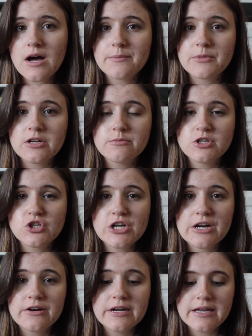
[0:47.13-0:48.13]
I'm going to be
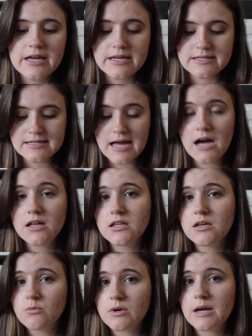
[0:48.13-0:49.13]
sharing
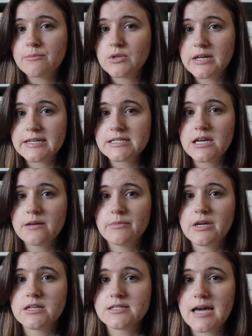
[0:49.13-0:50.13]
exactly what I'm planting
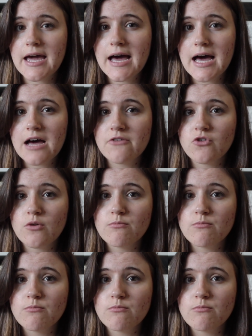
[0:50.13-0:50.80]
because I have